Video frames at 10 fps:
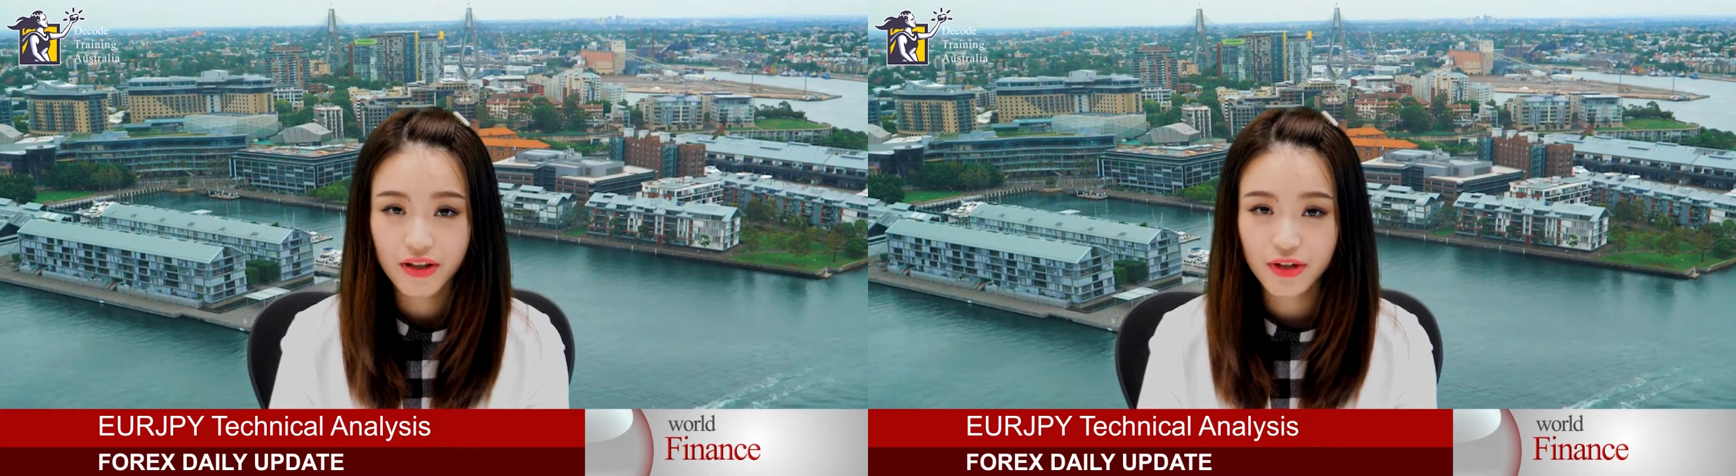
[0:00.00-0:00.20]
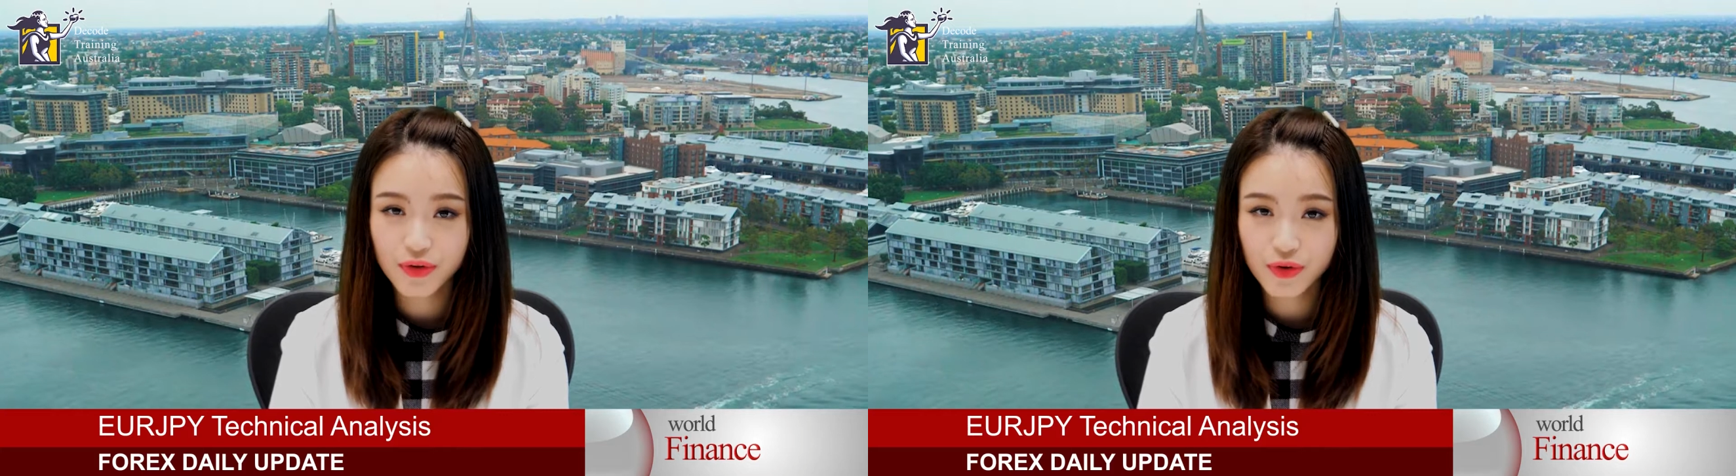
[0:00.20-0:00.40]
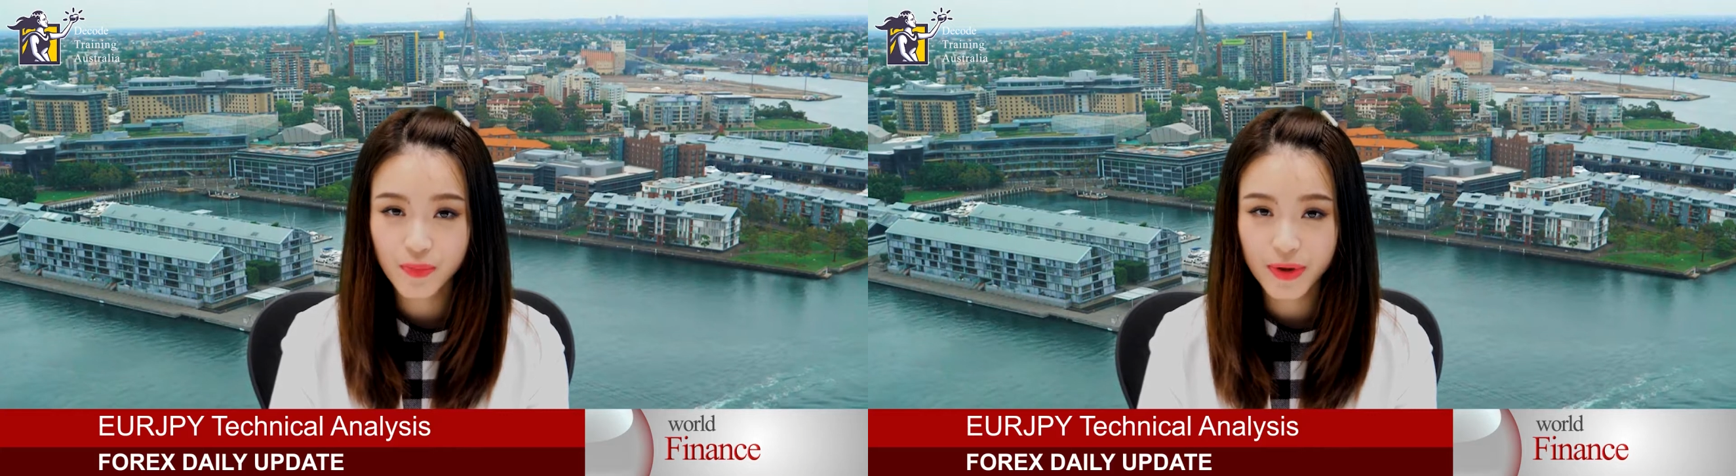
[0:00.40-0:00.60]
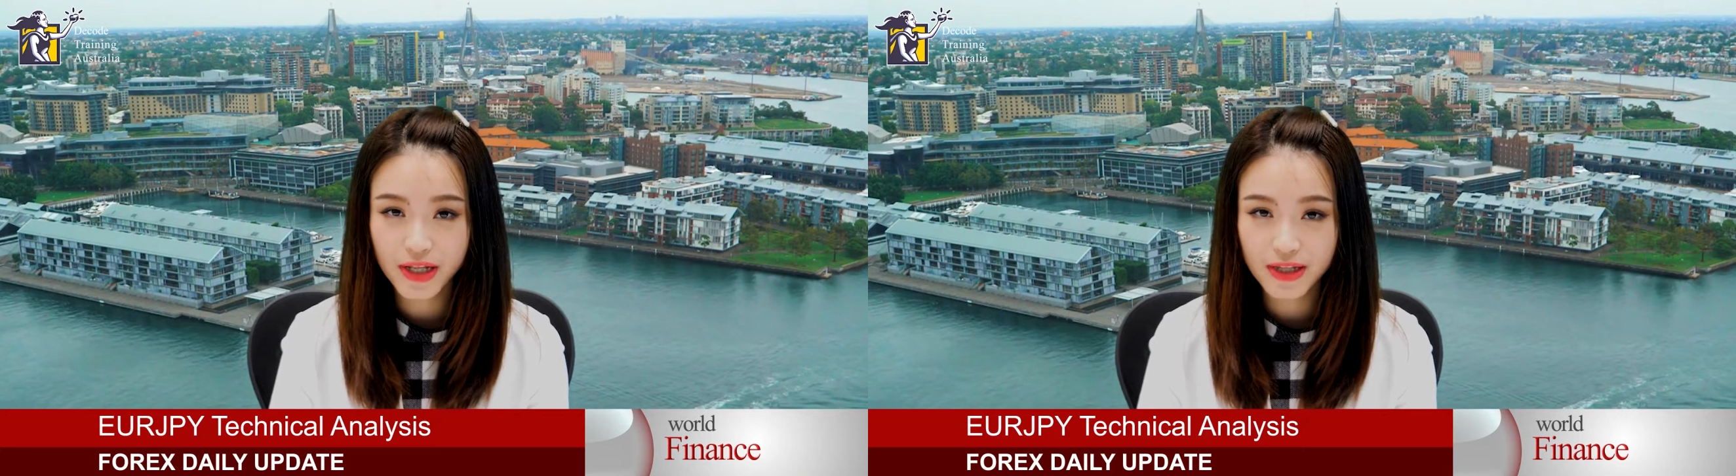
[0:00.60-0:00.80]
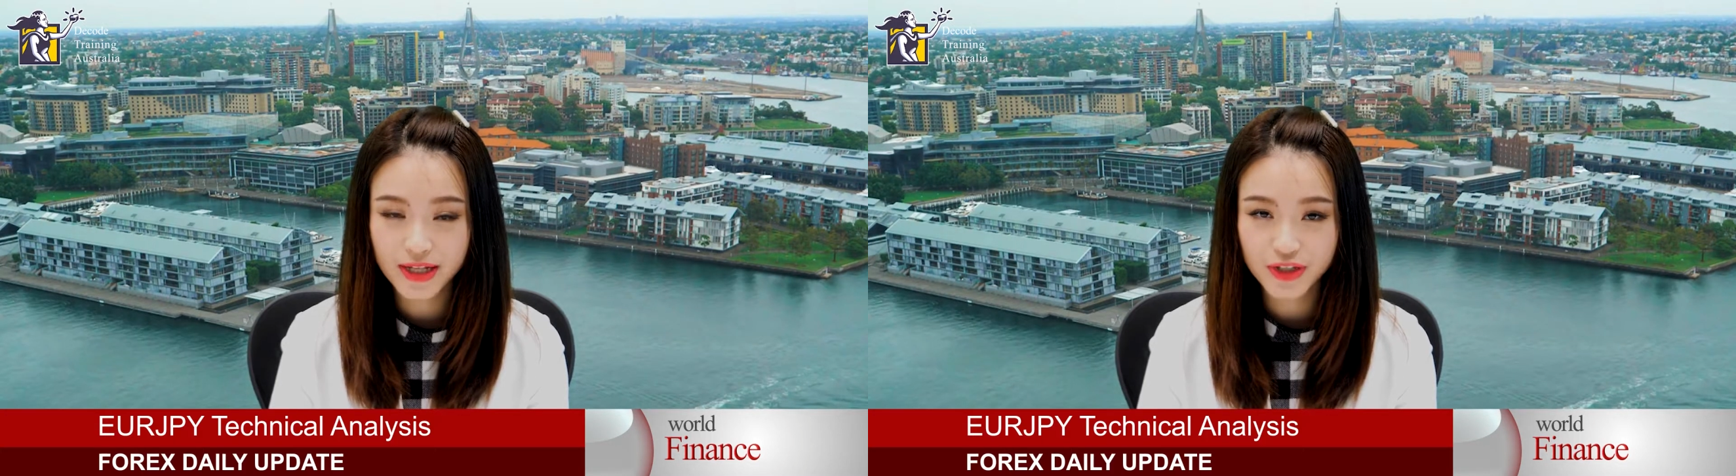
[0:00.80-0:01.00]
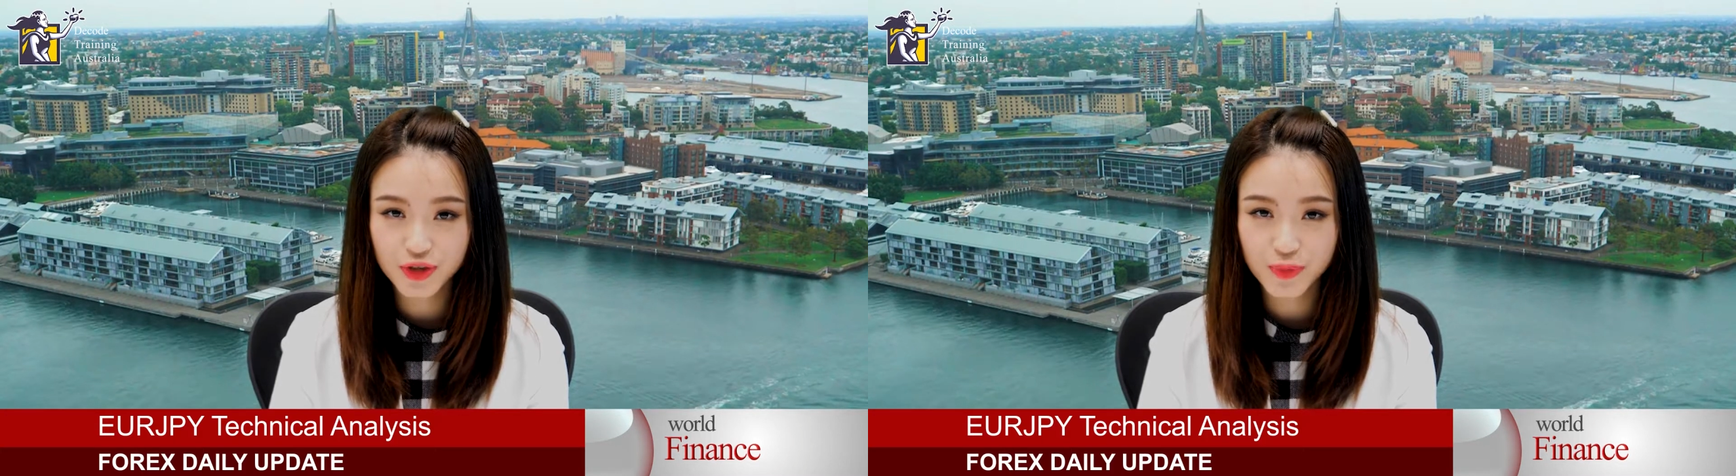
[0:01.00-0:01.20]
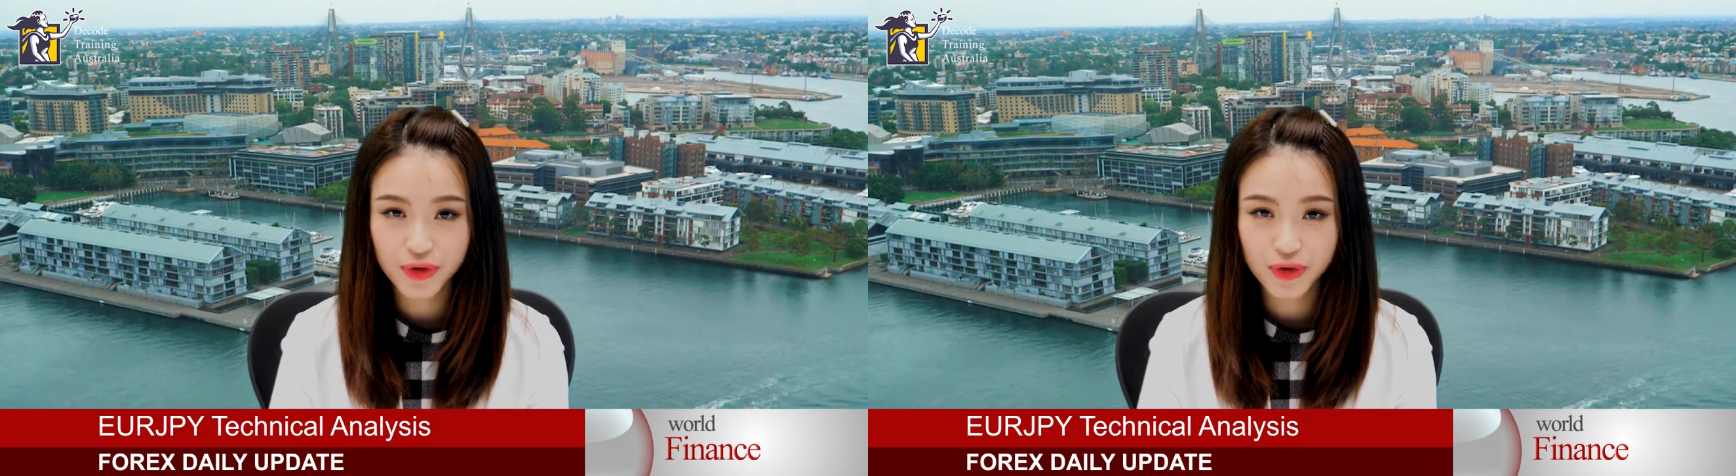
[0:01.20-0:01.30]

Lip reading: the European industrial